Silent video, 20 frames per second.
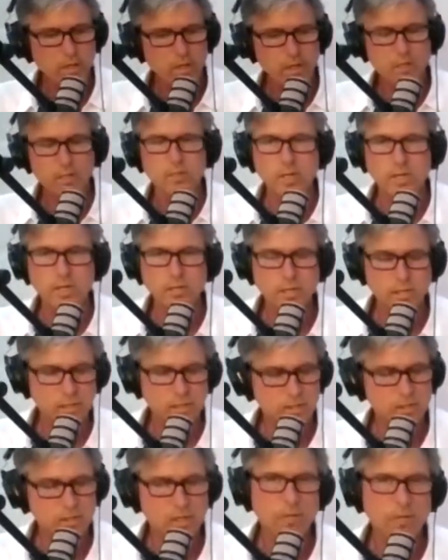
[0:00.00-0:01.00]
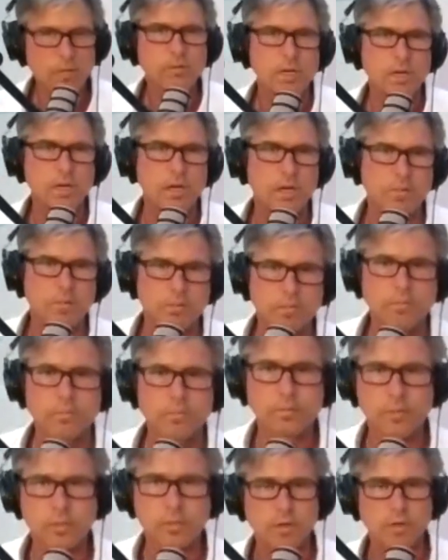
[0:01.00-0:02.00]
the same time,
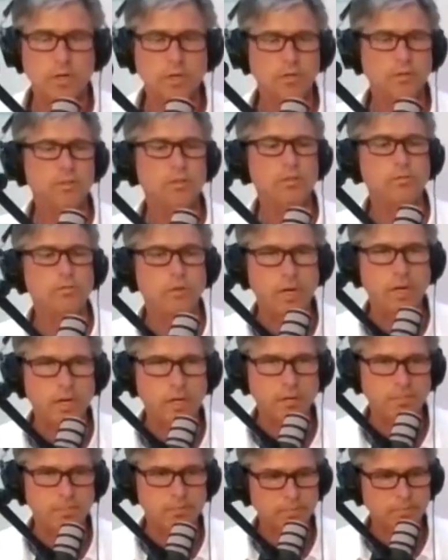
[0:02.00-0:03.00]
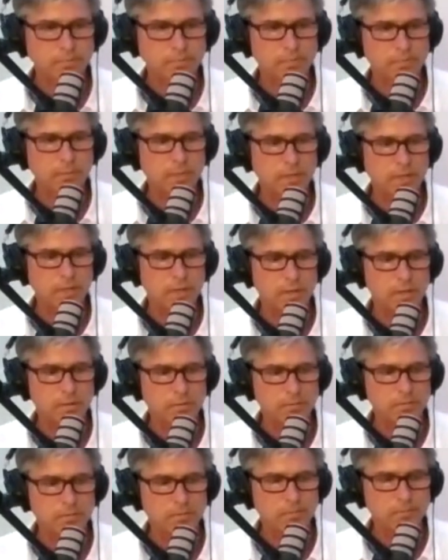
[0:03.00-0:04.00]
Ronald, you've got
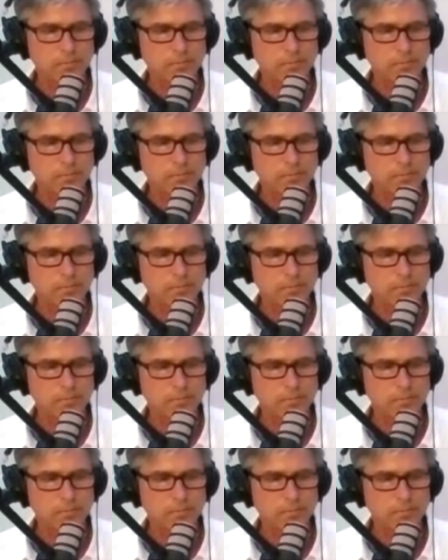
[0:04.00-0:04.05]
your